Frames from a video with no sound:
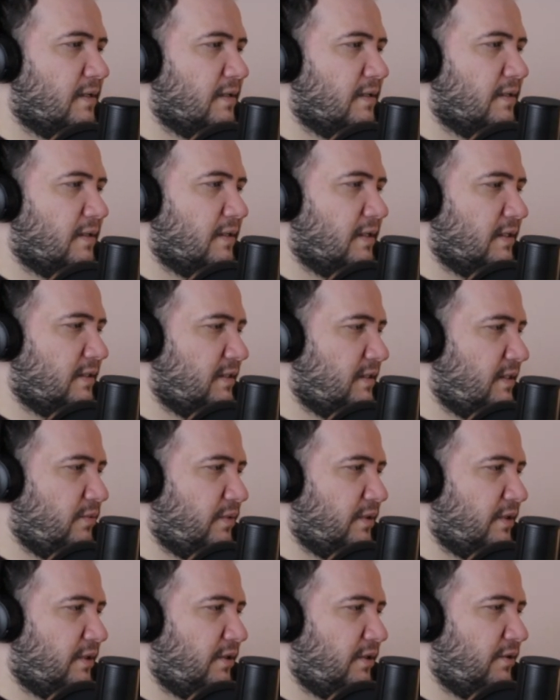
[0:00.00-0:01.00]
Let's see
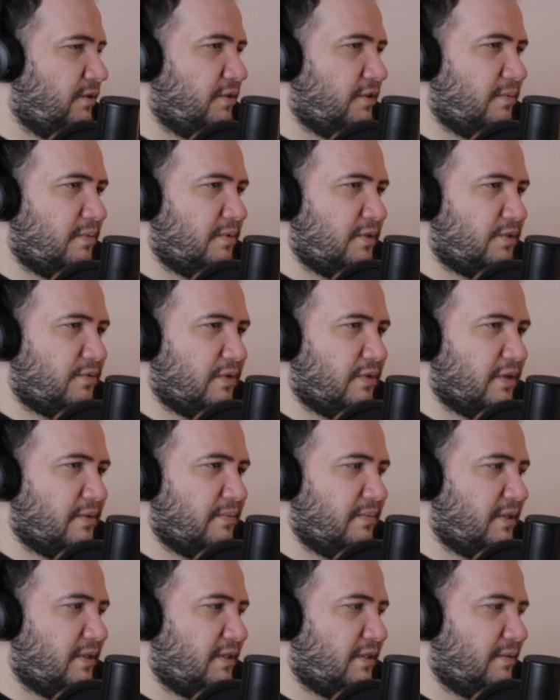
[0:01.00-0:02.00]
what YouTube is
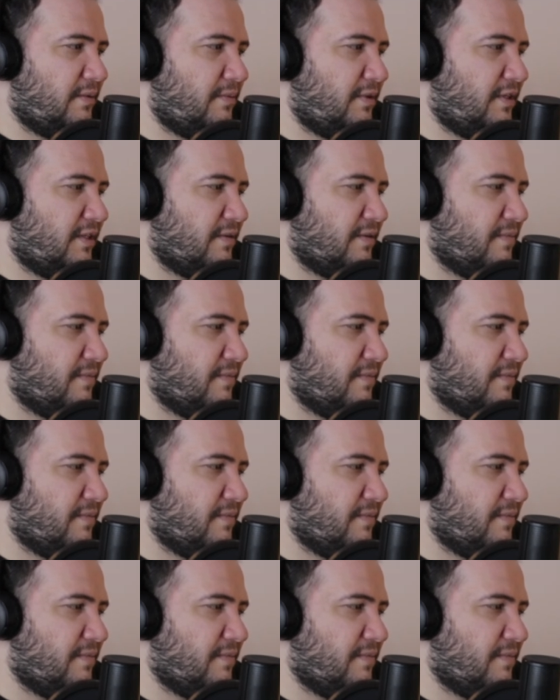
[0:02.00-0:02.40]
recommending me.